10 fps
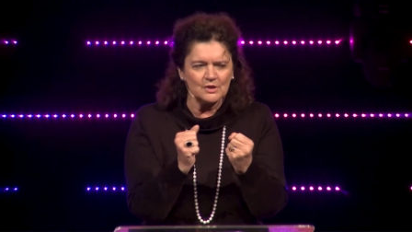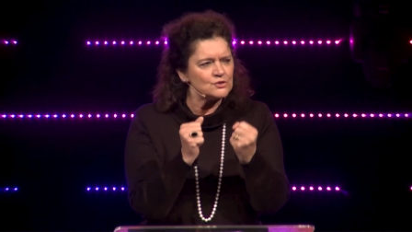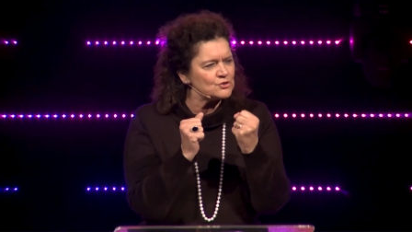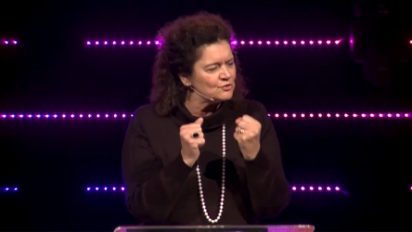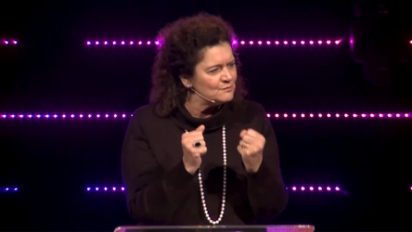
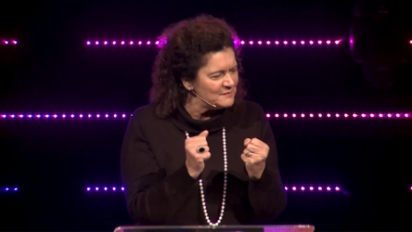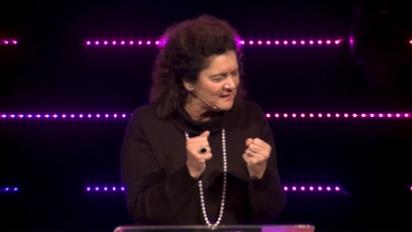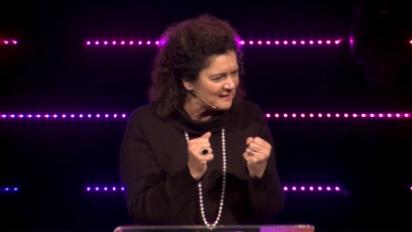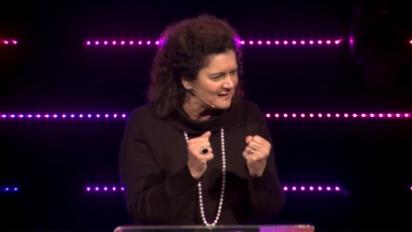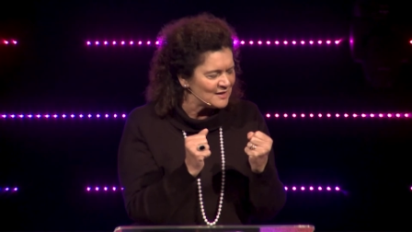to
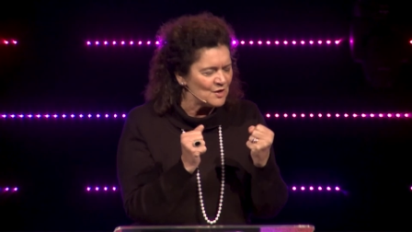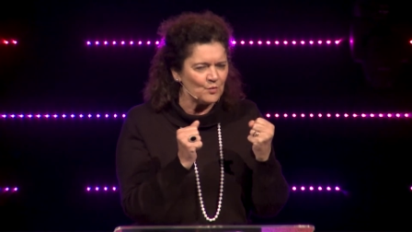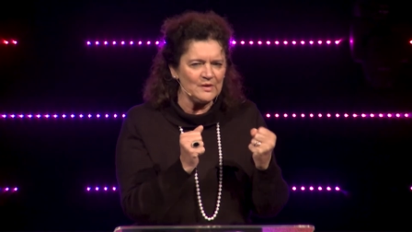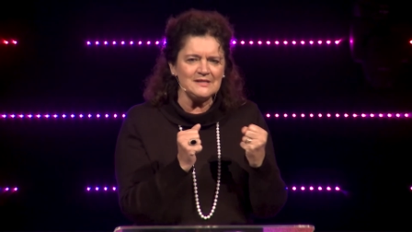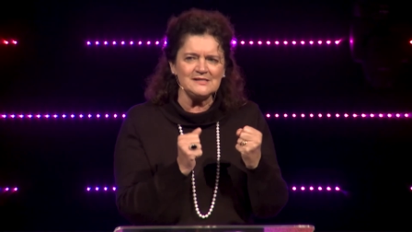me,
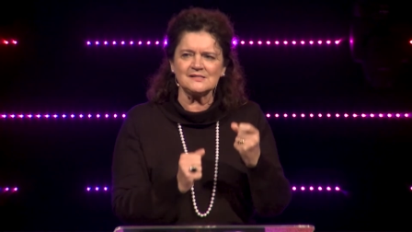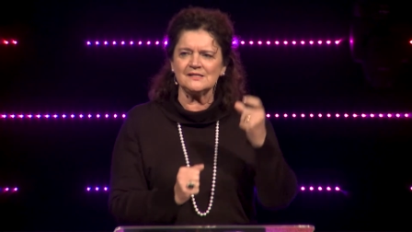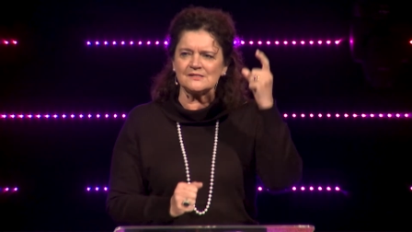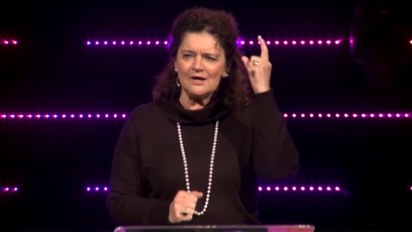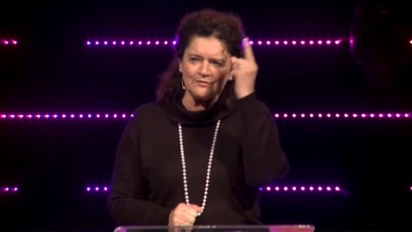when he
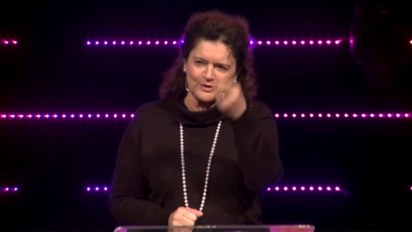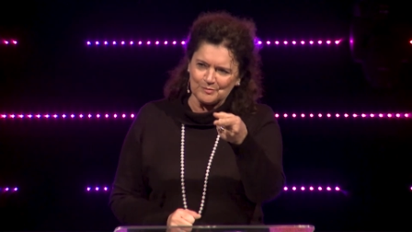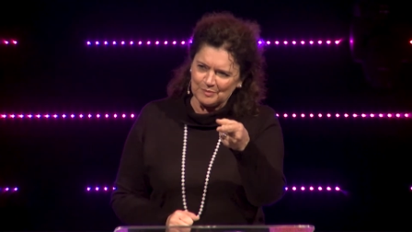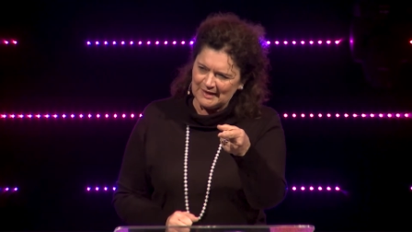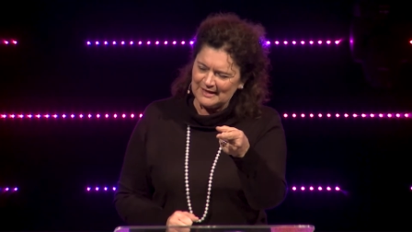says, I've got a
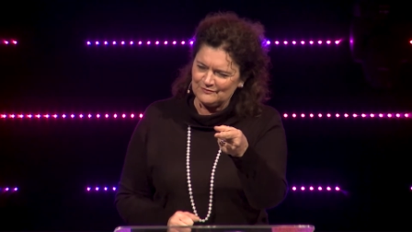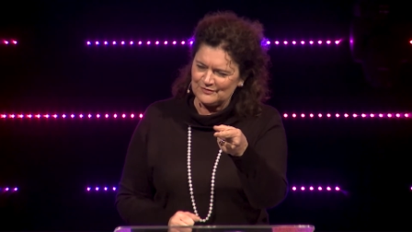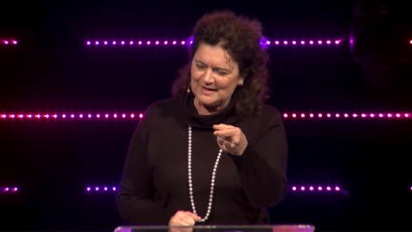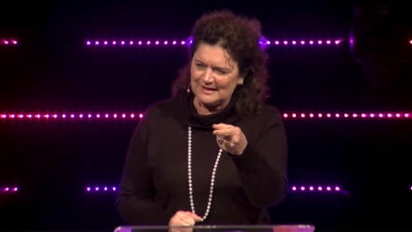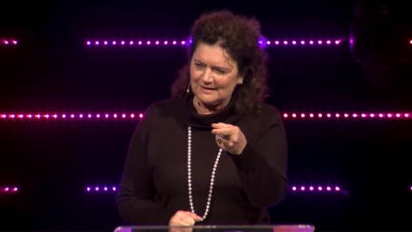plan for
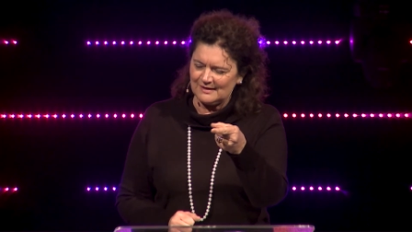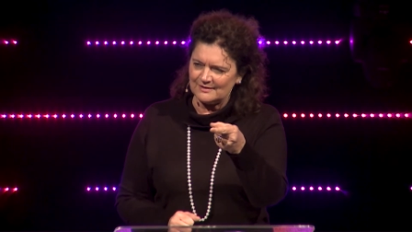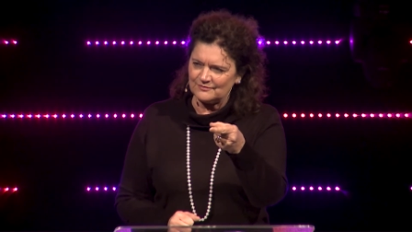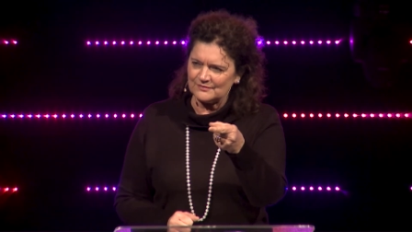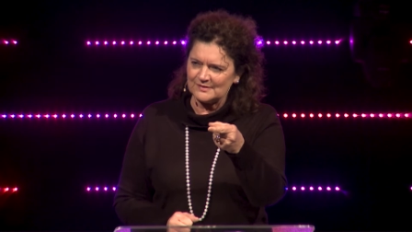that
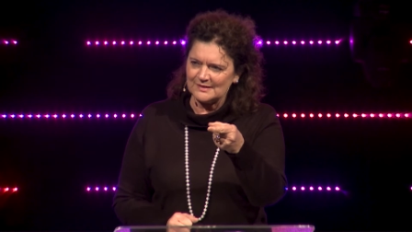life.